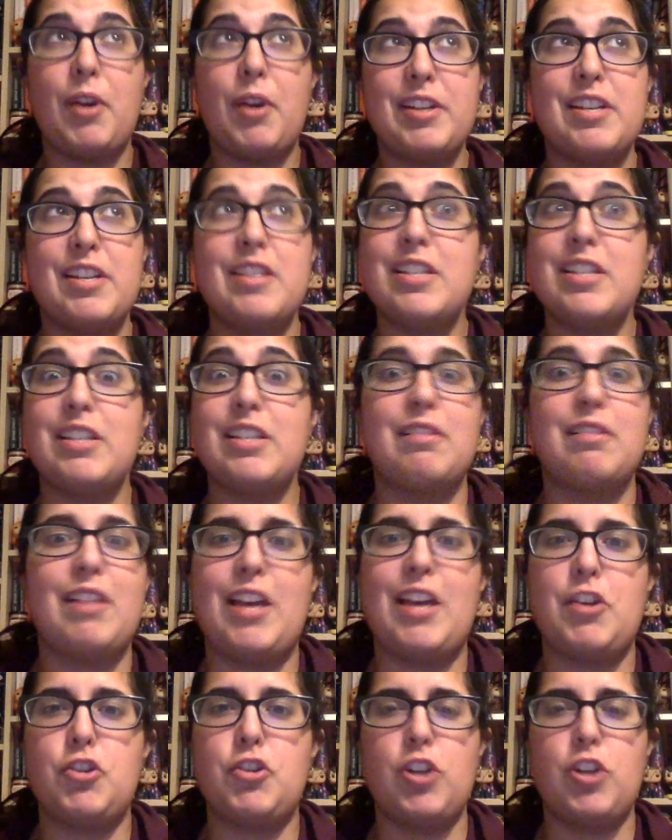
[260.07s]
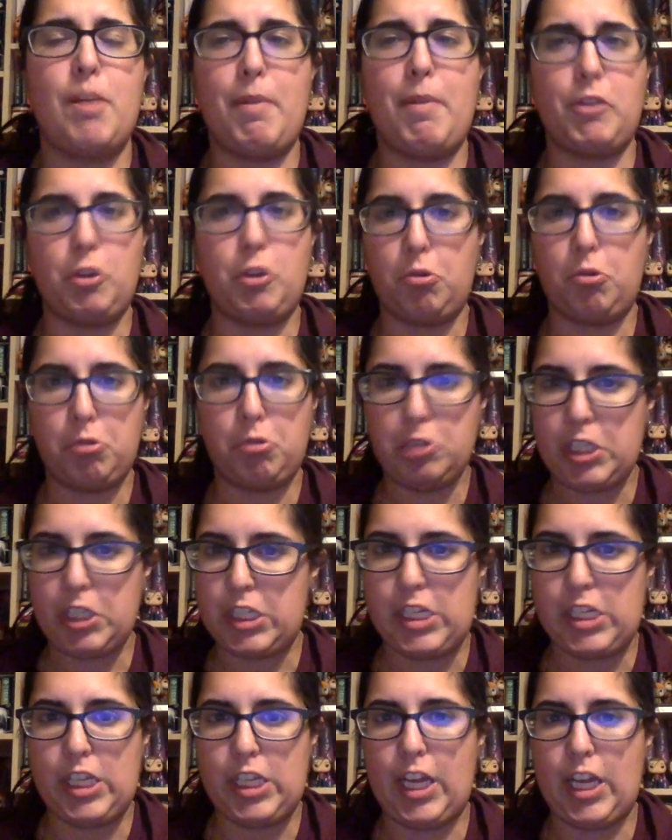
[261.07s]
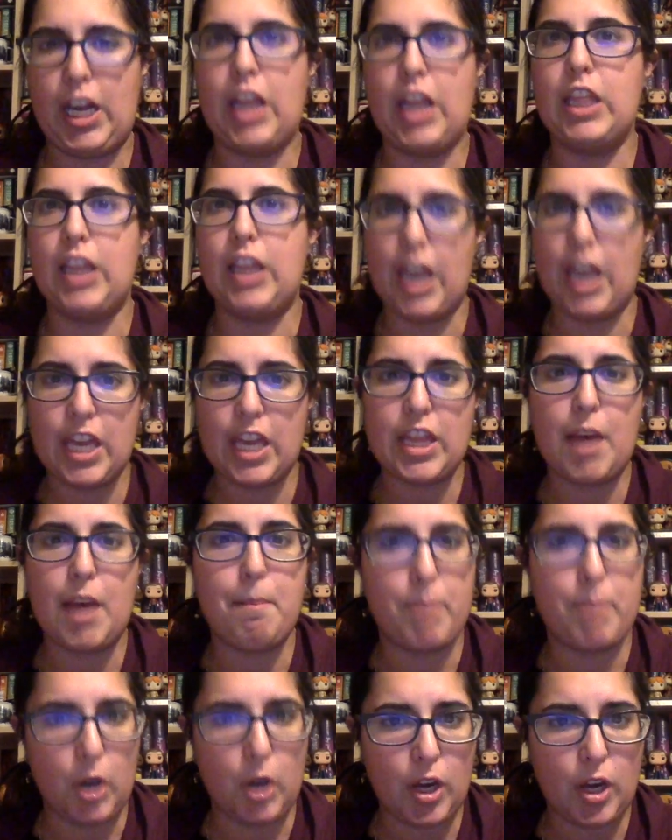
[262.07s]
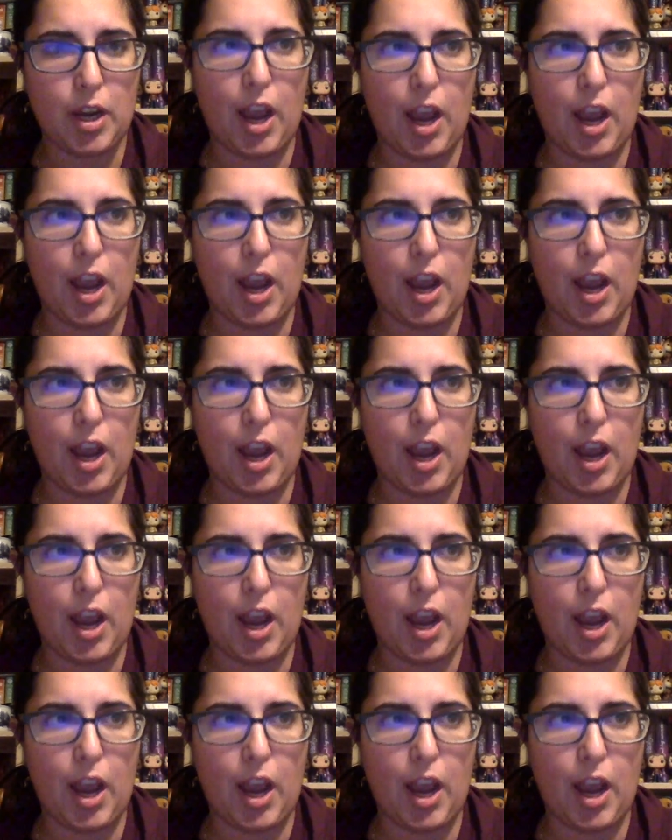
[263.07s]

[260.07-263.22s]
I said this last year about the cruelty. Like, I like that book.